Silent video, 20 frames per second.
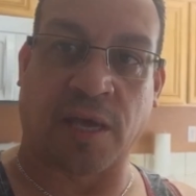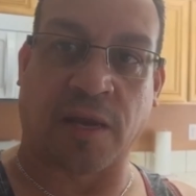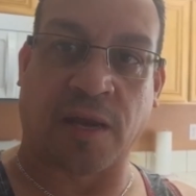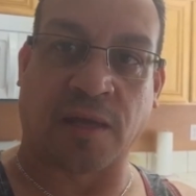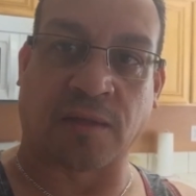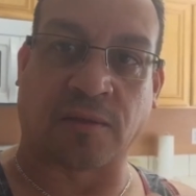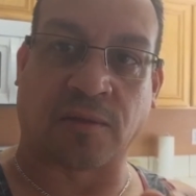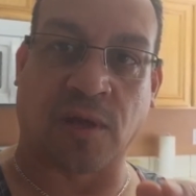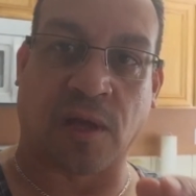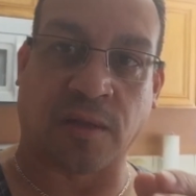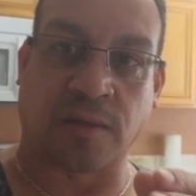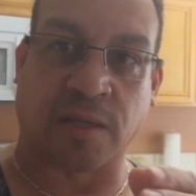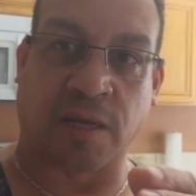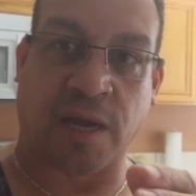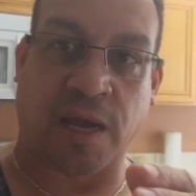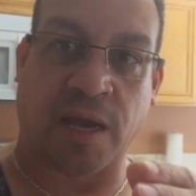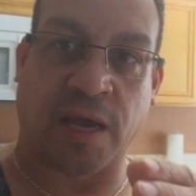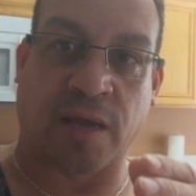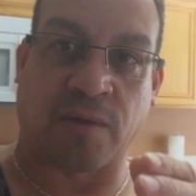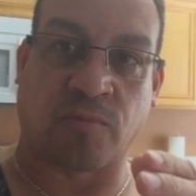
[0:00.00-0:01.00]
and I thought
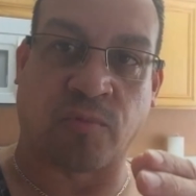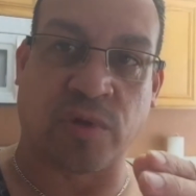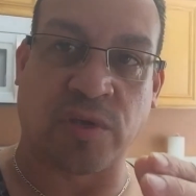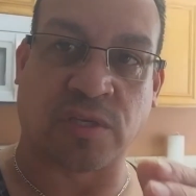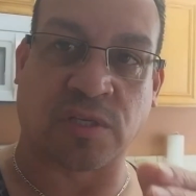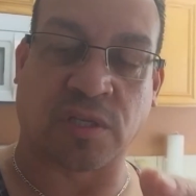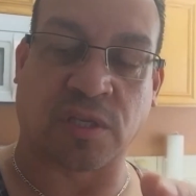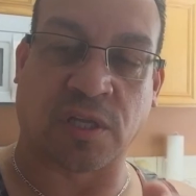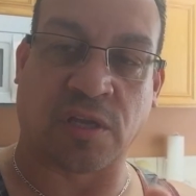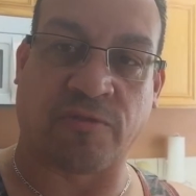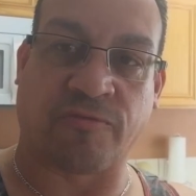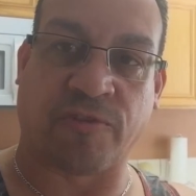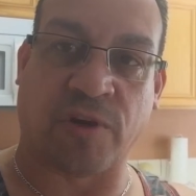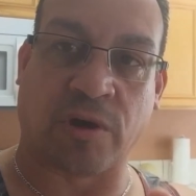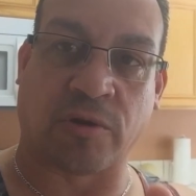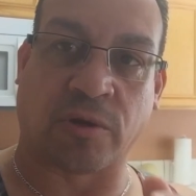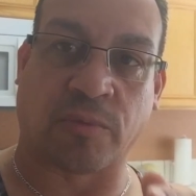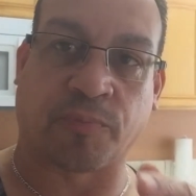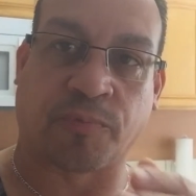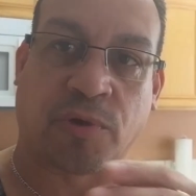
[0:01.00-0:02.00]
that I had recently
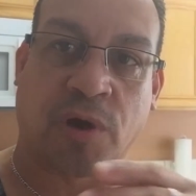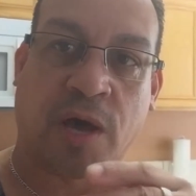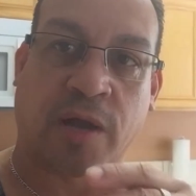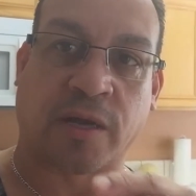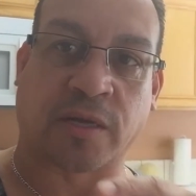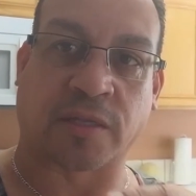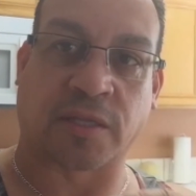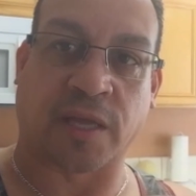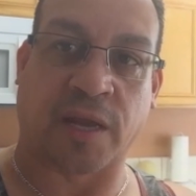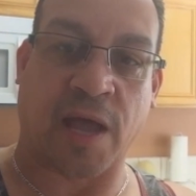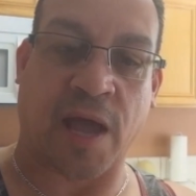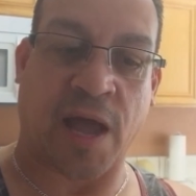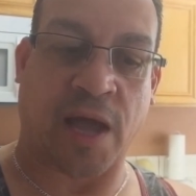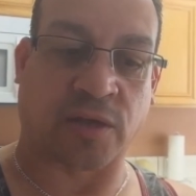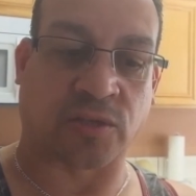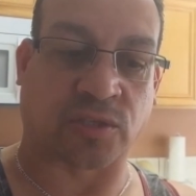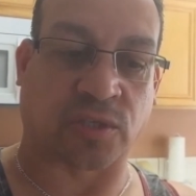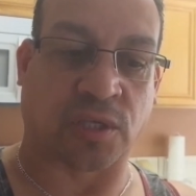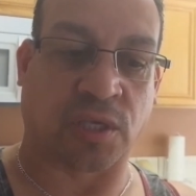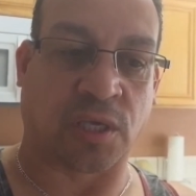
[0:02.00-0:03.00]
found a product that
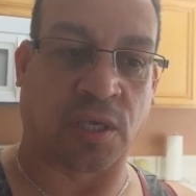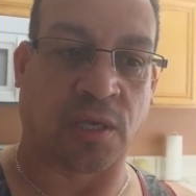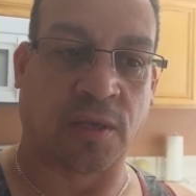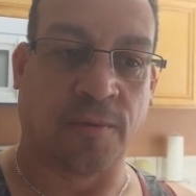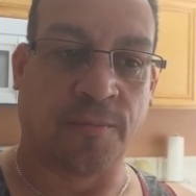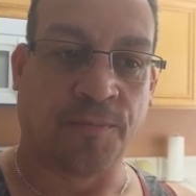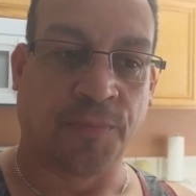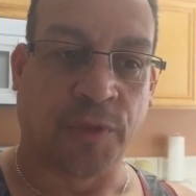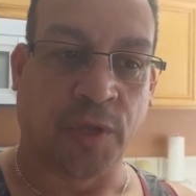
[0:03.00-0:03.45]
actually